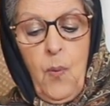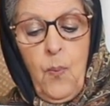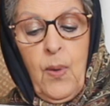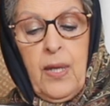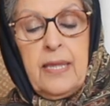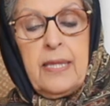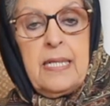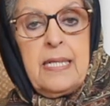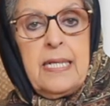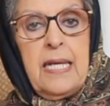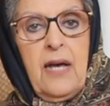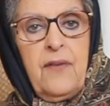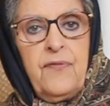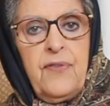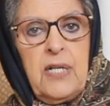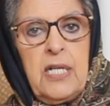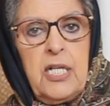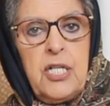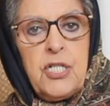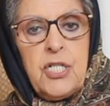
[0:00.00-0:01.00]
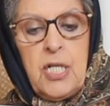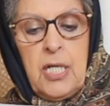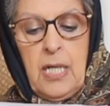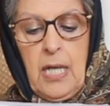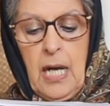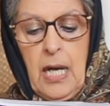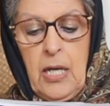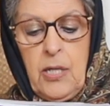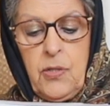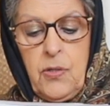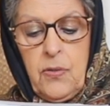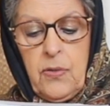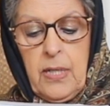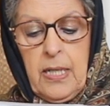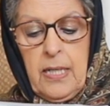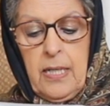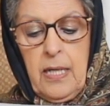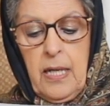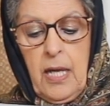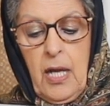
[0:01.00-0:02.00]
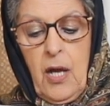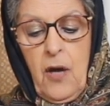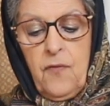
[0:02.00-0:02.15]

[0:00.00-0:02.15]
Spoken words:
with a definition under it